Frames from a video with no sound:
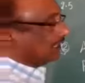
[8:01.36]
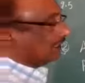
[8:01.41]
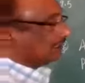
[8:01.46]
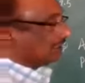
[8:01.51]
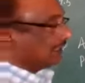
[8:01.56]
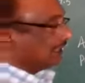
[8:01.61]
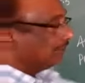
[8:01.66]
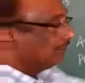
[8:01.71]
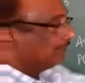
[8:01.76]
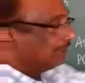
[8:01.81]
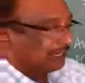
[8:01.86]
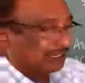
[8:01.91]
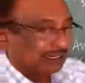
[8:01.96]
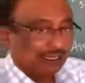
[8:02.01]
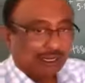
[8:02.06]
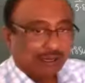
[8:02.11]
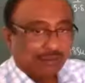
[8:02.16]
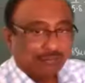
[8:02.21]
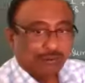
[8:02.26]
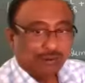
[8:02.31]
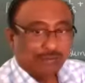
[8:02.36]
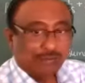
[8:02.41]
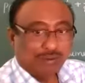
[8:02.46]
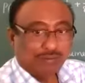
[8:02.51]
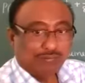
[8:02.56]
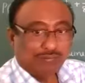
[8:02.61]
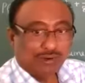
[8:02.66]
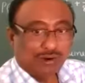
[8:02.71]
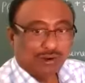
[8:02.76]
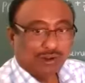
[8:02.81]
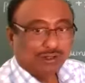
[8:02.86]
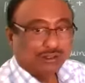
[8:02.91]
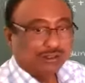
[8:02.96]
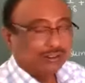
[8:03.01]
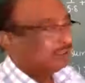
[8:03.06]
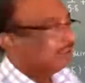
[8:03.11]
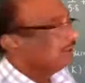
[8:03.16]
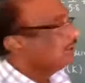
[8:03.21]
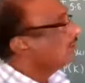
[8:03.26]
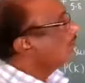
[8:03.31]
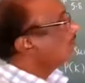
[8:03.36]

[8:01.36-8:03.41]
kth number. Copy before.